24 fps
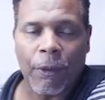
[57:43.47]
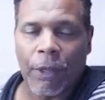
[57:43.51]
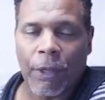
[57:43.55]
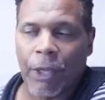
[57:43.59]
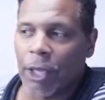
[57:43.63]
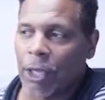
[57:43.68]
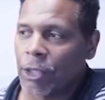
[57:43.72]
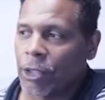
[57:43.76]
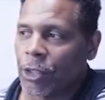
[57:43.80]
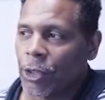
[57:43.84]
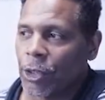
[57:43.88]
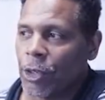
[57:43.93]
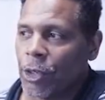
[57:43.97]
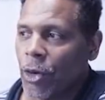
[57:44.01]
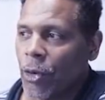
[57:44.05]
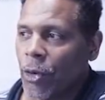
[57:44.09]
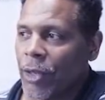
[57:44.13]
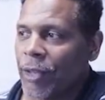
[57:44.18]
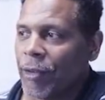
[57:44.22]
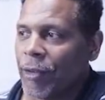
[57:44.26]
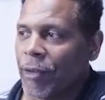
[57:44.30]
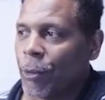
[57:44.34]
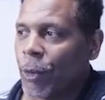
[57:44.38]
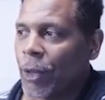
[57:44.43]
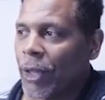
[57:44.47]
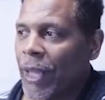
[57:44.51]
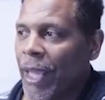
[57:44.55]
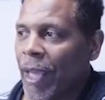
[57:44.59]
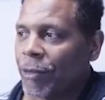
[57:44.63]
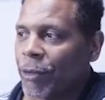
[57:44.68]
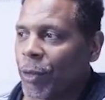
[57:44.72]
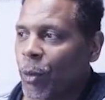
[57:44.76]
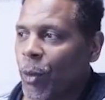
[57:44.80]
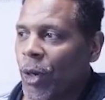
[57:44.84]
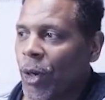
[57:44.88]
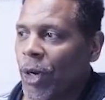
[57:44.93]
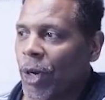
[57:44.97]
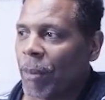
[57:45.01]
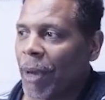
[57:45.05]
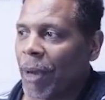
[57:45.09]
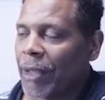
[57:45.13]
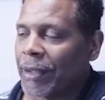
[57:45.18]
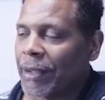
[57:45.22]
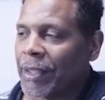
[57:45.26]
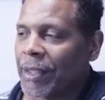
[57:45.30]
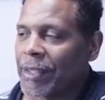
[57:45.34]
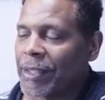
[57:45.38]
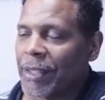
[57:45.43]
So you don't even really have to worry
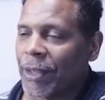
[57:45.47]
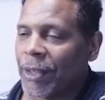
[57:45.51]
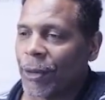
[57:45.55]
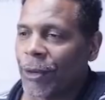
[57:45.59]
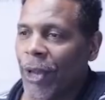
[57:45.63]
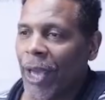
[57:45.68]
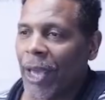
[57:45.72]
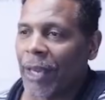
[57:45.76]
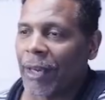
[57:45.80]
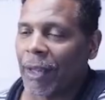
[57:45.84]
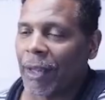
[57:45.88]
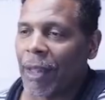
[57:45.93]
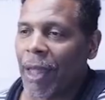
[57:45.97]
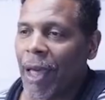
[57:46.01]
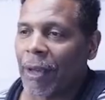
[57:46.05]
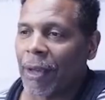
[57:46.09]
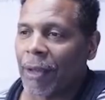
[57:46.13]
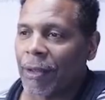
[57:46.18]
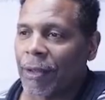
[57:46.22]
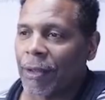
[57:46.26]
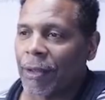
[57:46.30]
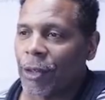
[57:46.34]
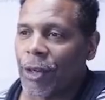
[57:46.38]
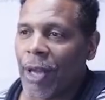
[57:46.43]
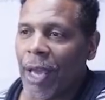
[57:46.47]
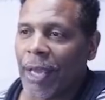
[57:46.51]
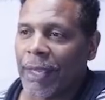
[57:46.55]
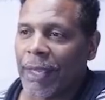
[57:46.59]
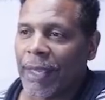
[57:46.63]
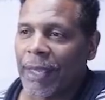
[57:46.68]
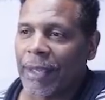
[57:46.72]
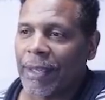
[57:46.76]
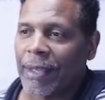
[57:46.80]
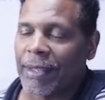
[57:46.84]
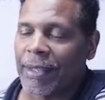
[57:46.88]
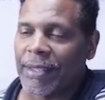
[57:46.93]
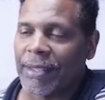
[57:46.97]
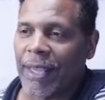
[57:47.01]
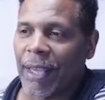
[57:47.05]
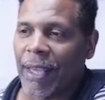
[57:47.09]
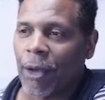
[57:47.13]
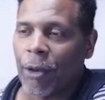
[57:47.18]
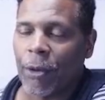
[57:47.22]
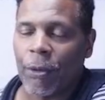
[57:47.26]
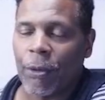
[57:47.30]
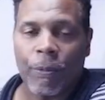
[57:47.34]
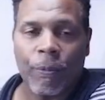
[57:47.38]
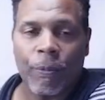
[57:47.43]
about this till 9 o'clock. You're not getting a
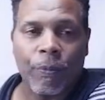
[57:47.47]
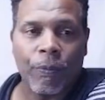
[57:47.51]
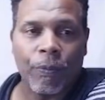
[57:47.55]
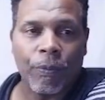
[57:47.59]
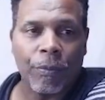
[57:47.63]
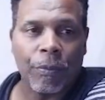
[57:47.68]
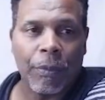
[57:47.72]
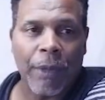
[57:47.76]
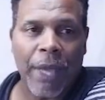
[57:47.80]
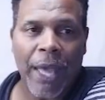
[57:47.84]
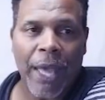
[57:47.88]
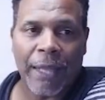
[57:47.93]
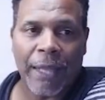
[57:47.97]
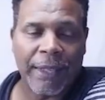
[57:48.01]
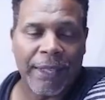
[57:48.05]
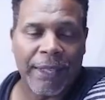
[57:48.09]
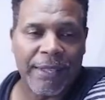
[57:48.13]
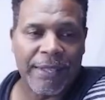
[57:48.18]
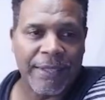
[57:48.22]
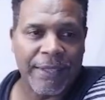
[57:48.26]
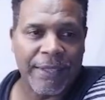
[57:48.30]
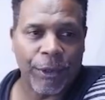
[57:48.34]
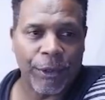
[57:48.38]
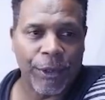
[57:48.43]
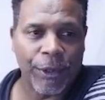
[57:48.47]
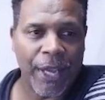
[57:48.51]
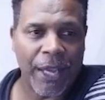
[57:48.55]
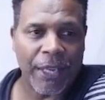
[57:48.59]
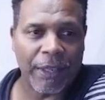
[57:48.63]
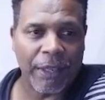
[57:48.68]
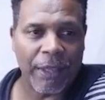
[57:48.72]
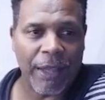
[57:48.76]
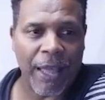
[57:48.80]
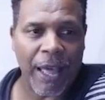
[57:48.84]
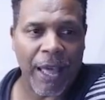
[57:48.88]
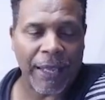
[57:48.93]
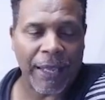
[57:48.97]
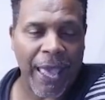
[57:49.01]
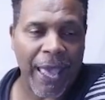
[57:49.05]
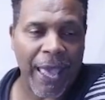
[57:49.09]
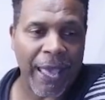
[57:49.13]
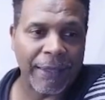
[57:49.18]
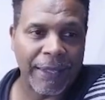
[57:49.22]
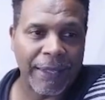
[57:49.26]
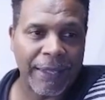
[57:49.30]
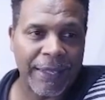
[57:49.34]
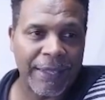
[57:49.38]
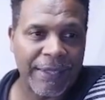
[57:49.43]
sell at least till 9 o'clock,
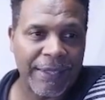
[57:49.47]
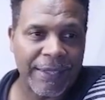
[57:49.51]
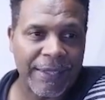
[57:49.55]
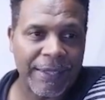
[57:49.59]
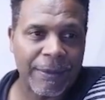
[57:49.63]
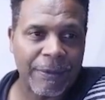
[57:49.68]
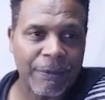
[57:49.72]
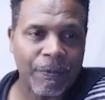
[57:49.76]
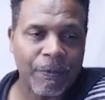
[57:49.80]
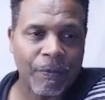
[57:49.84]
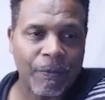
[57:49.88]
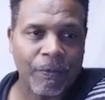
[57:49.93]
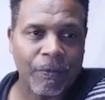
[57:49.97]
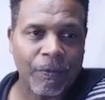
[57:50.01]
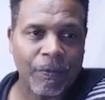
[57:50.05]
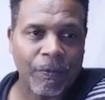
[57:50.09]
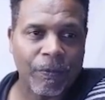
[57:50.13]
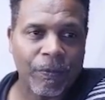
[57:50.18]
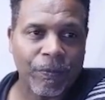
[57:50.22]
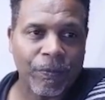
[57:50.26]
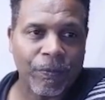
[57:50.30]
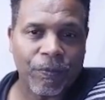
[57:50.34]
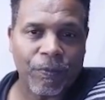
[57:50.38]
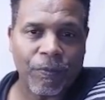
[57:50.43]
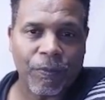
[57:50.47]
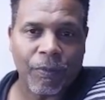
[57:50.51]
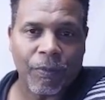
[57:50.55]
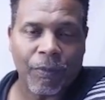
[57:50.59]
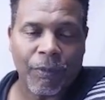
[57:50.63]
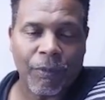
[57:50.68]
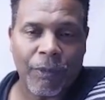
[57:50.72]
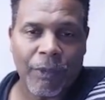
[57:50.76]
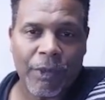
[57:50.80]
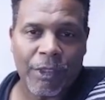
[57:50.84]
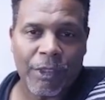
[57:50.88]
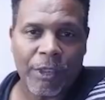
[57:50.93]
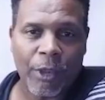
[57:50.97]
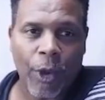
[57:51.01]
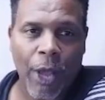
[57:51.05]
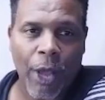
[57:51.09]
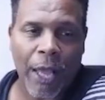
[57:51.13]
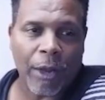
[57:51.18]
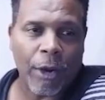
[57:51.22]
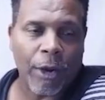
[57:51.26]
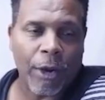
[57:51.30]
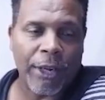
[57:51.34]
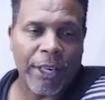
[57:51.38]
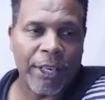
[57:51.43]
at least. So I
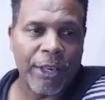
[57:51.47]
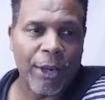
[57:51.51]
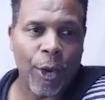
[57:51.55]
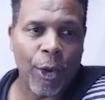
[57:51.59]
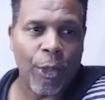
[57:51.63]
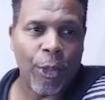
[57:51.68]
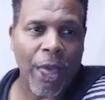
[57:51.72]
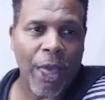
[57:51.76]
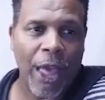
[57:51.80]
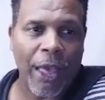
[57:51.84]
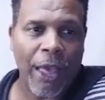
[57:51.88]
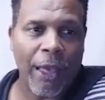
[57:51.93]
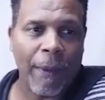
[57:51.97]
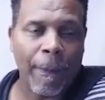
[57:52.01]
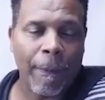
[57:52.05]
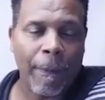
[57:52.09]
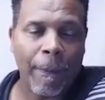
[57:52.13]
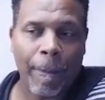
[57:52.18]
already know that.